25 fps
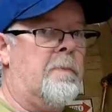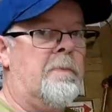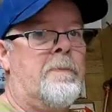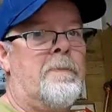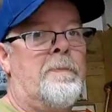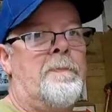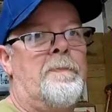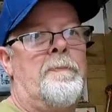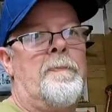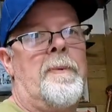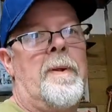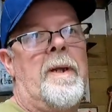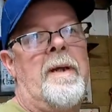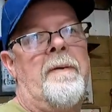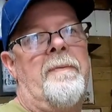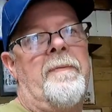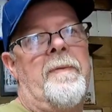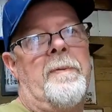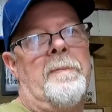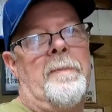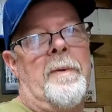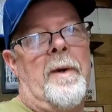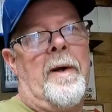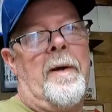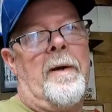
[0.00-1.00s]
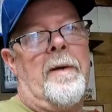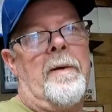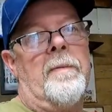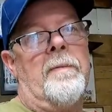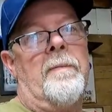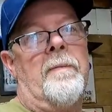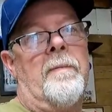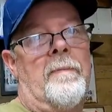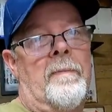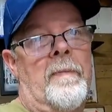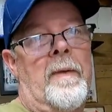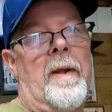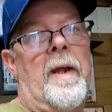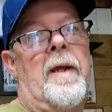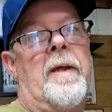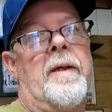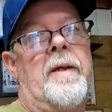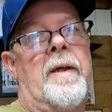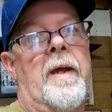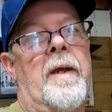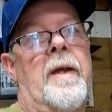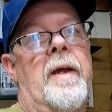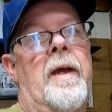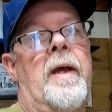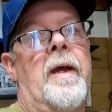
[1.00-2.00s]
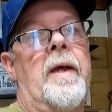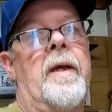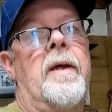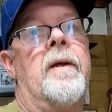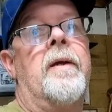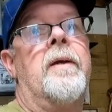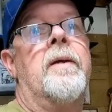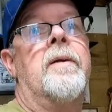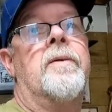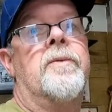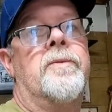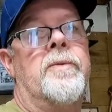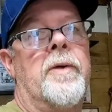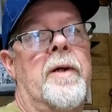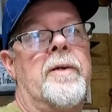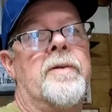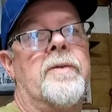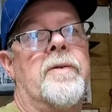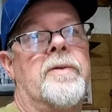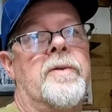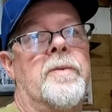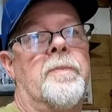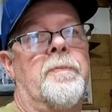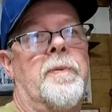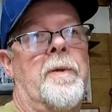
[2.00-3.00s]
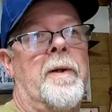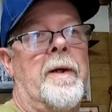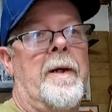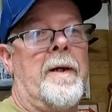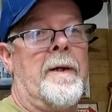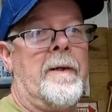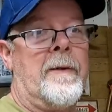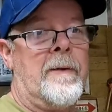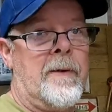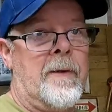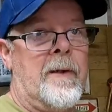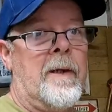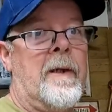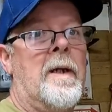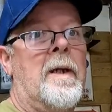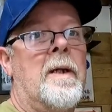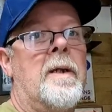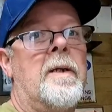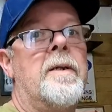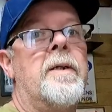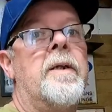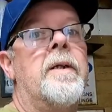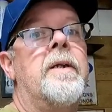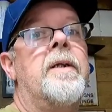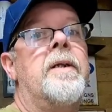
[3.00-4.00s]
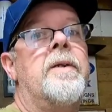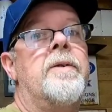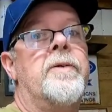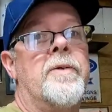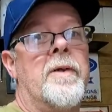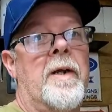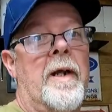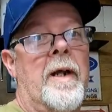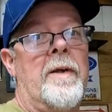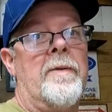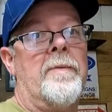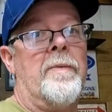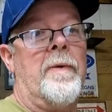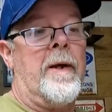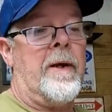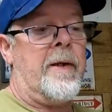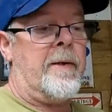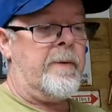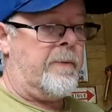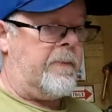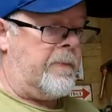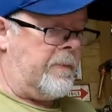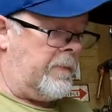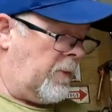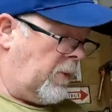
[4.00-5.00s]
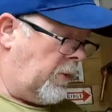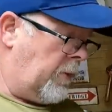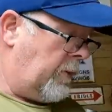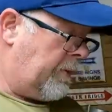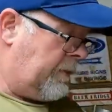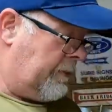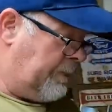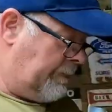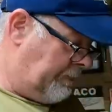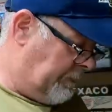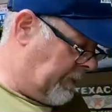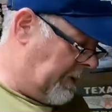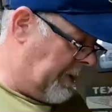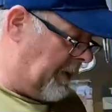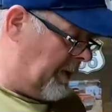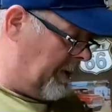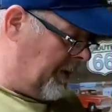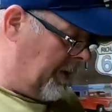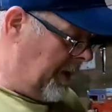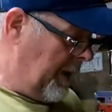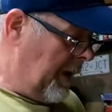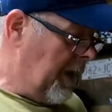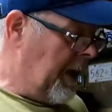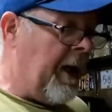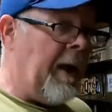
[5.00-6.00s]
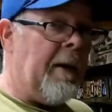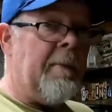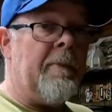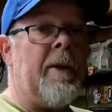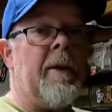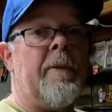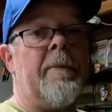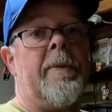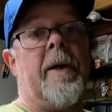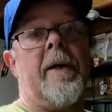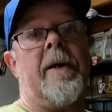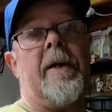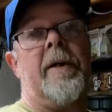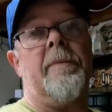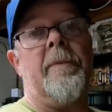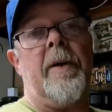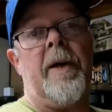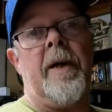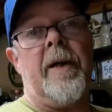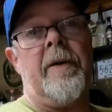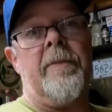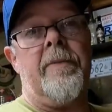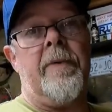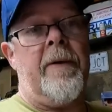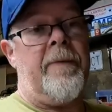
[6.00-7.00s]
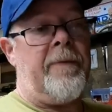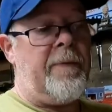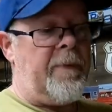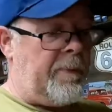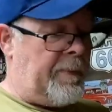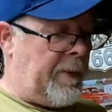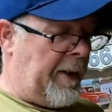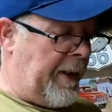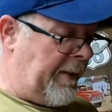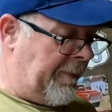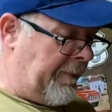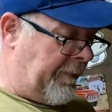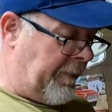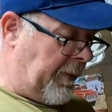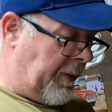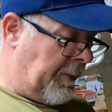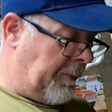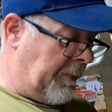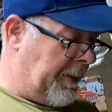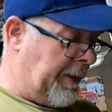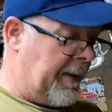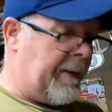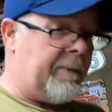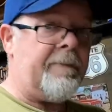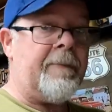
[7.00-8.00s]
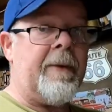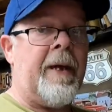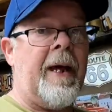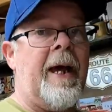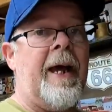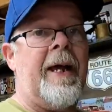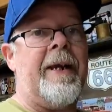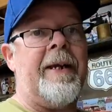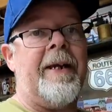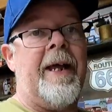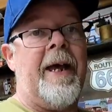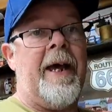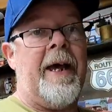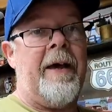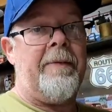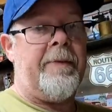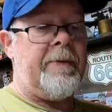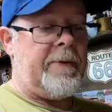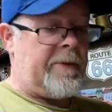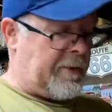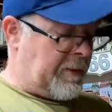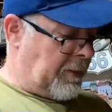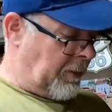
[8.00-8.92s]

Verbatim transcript: PV Mart, aka Tractor Supply. You need your head read, or maybe I need my head read for paying for it, but I had to have it.